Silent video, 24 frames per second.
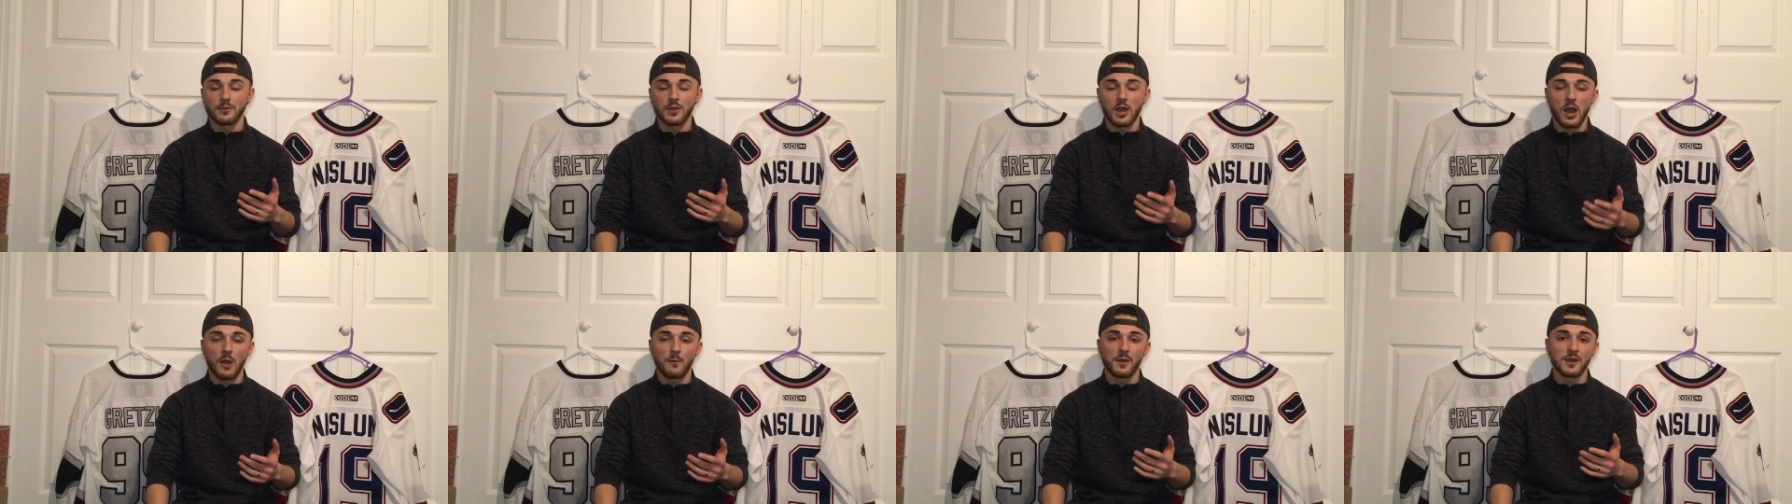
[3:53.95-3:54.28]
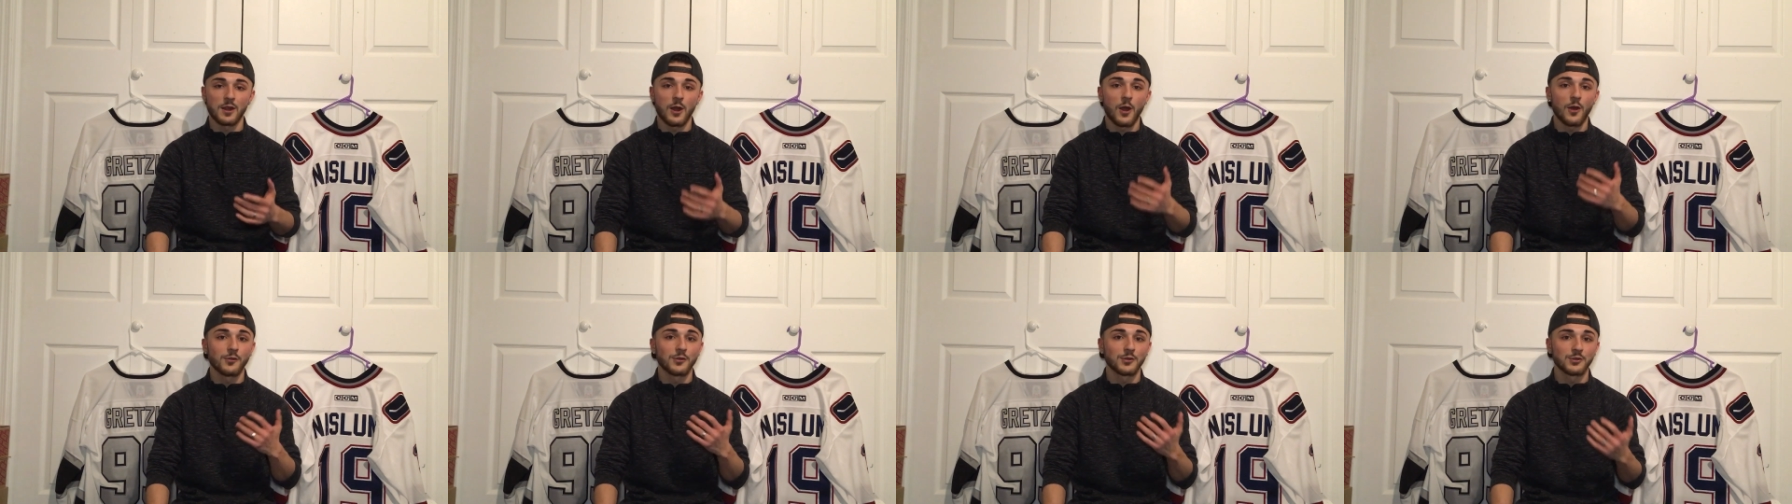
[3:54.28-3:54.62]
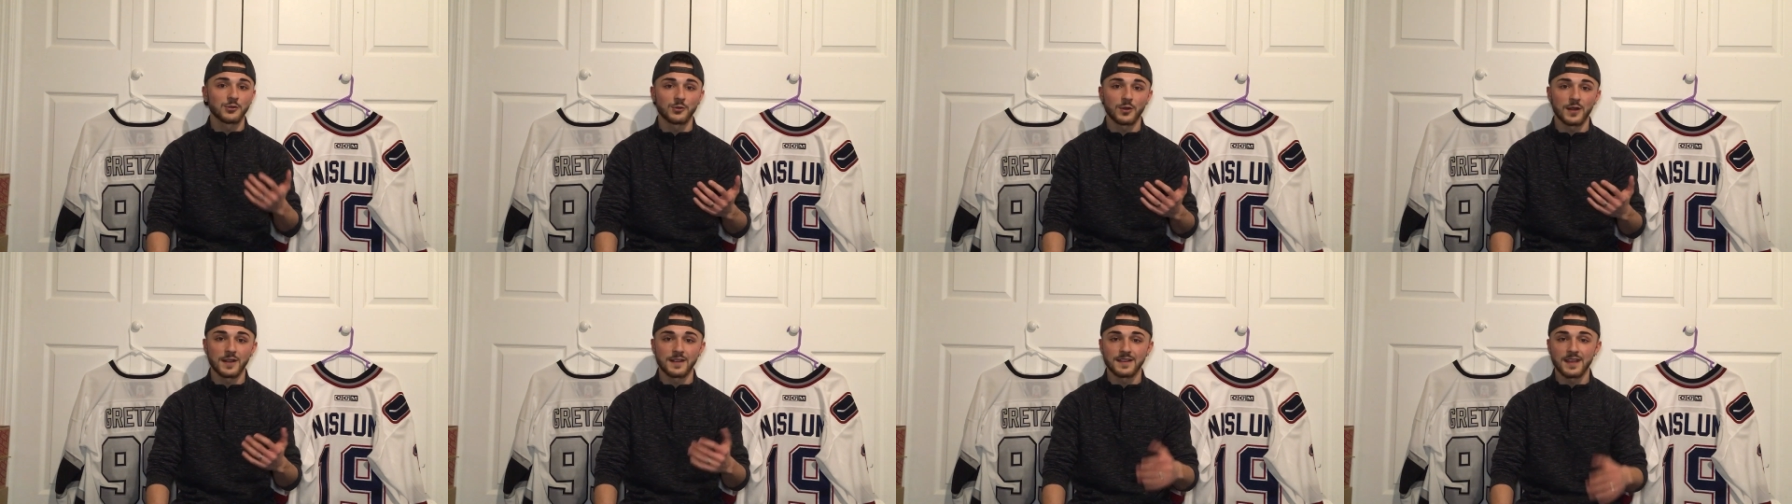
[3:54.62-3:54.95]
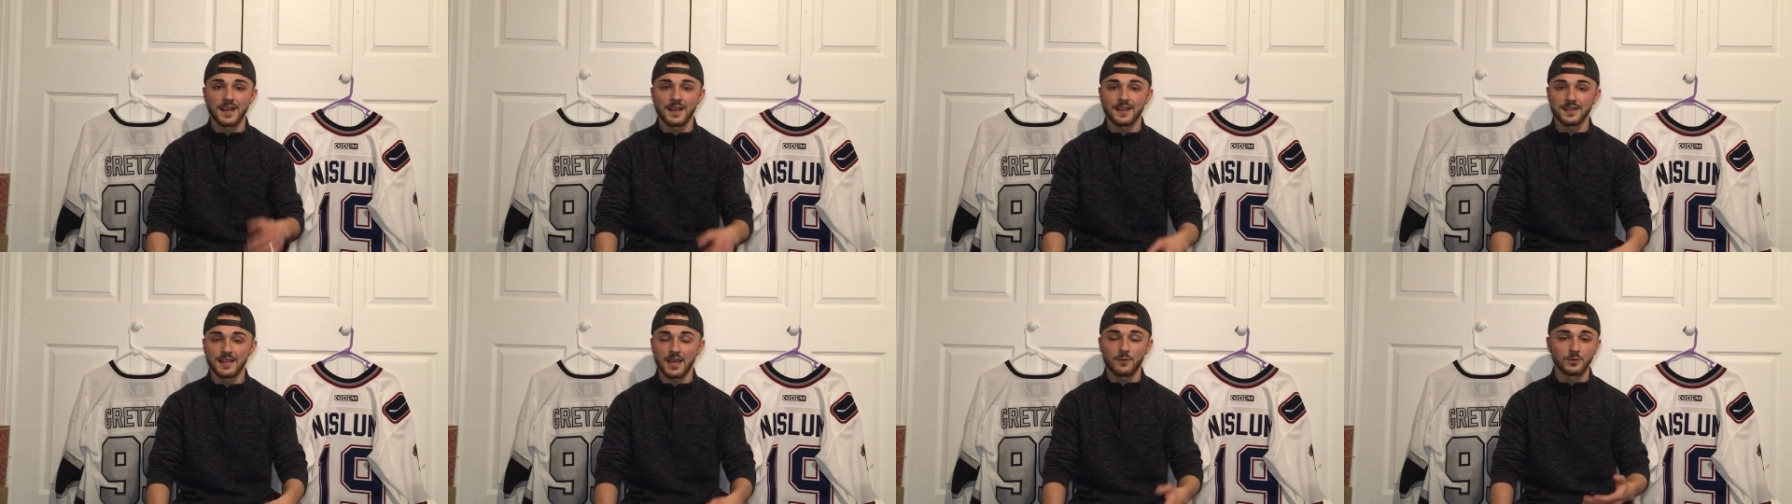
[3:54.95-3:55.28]
comment, all those great
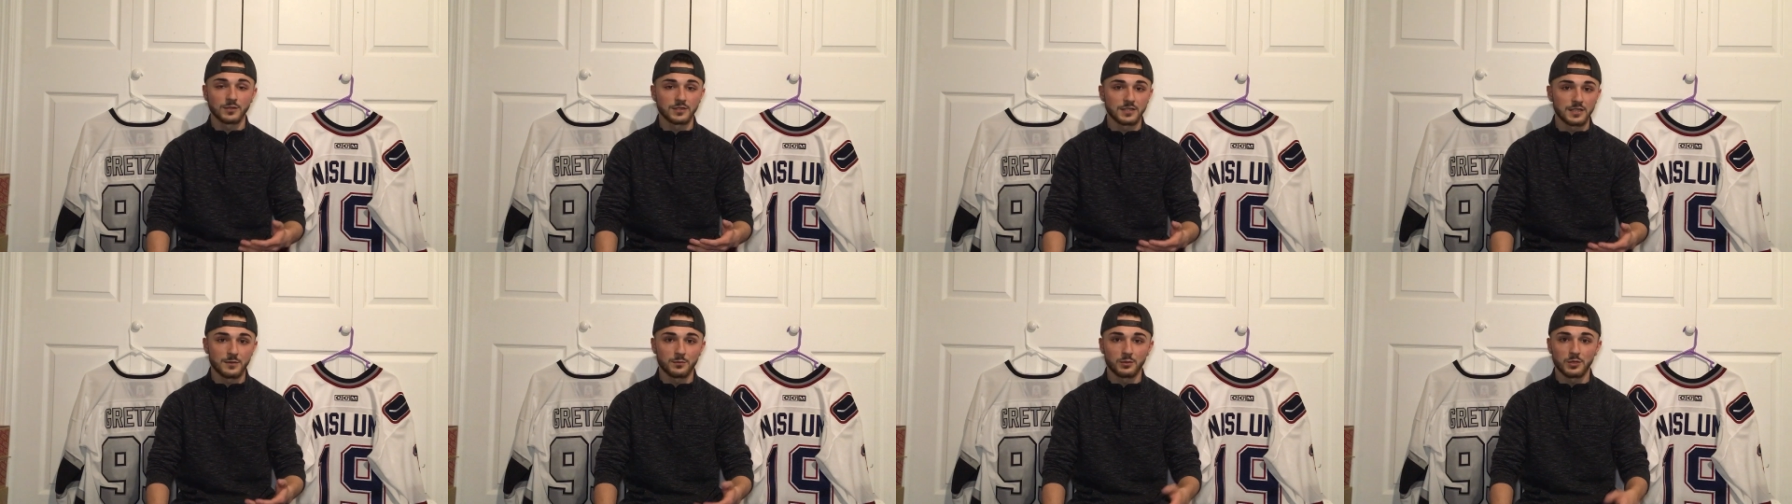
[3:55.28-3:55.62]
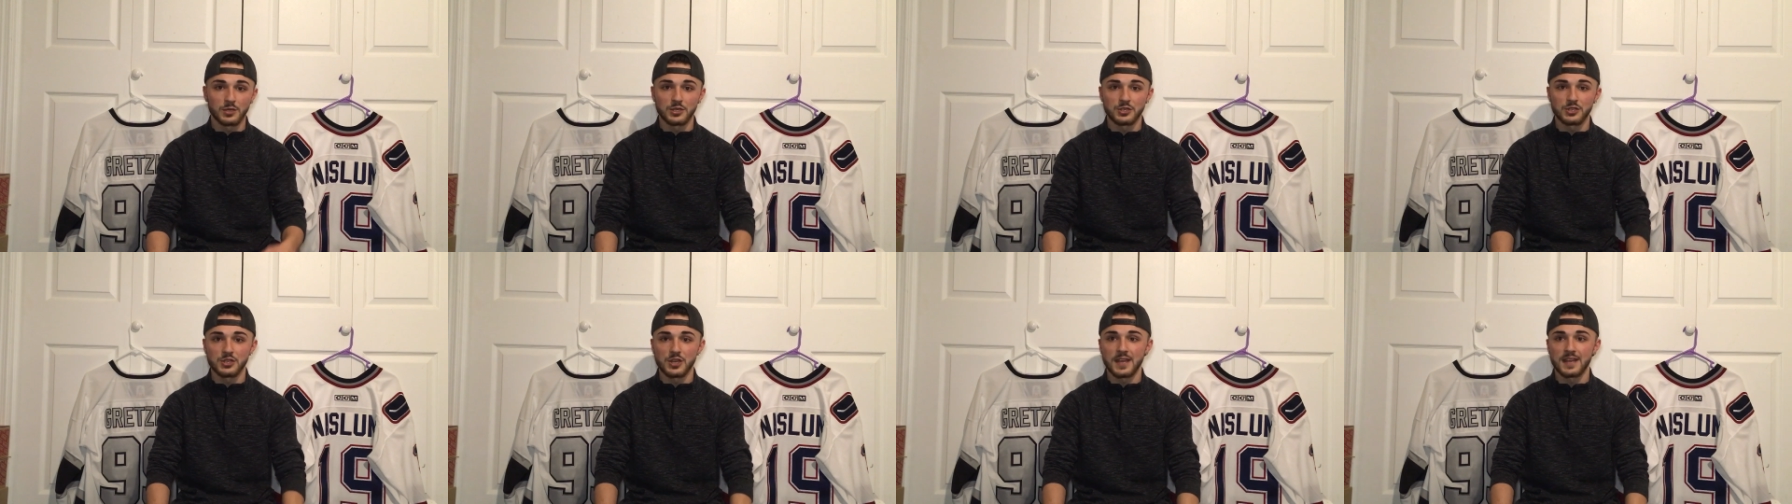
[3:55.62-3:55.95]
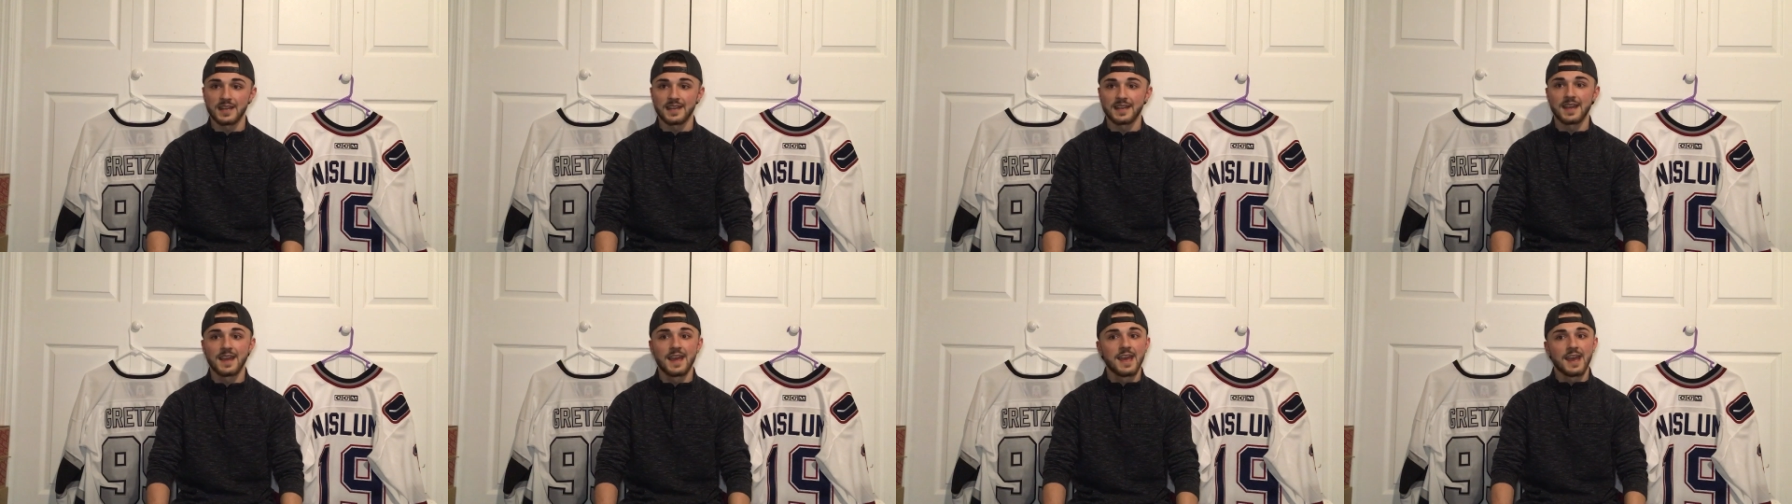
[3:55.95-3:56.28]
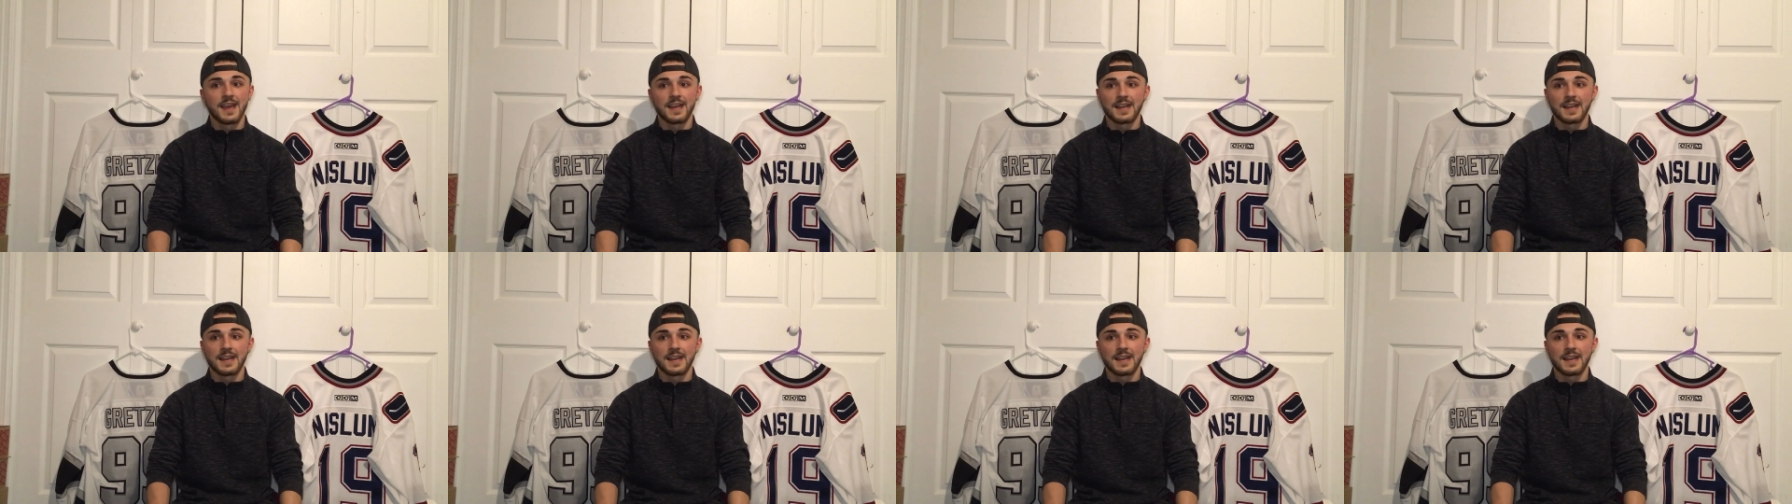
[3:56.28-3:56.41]
things. I really appreciate it.